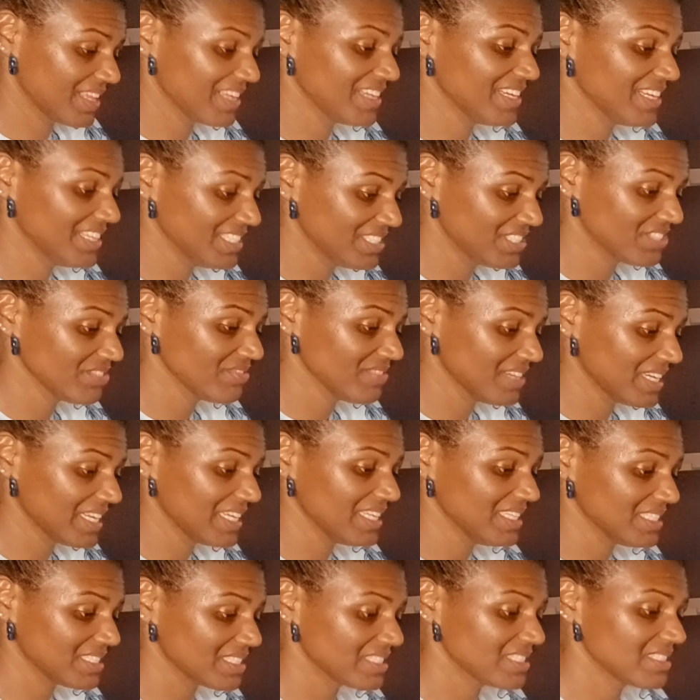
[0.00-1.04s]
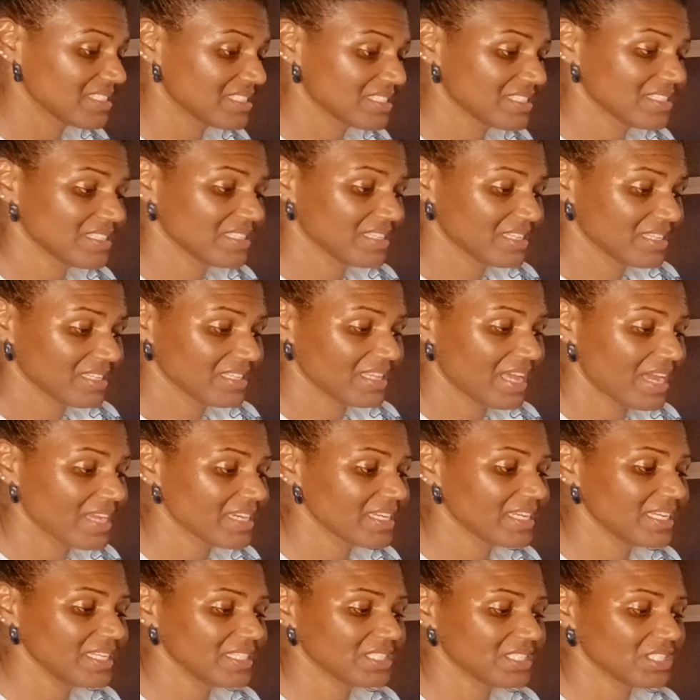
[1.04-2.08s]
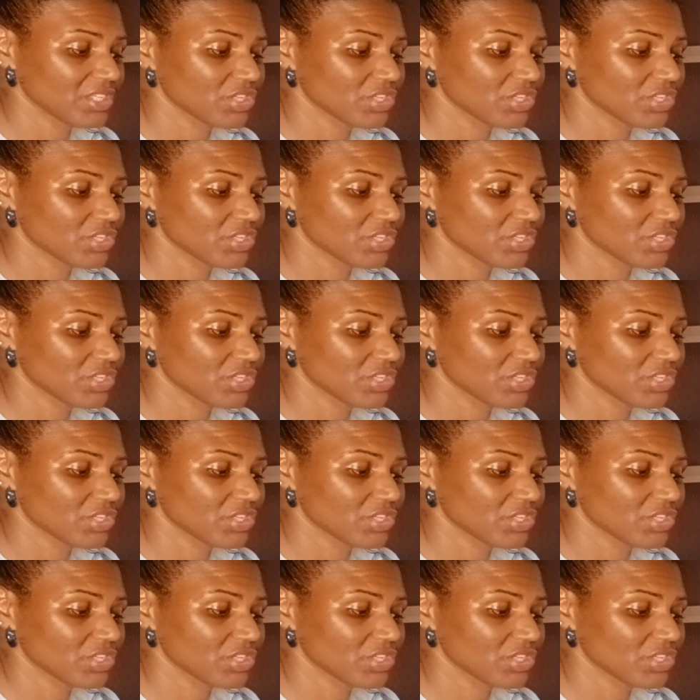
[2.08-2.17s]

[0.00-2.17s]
need to release that need to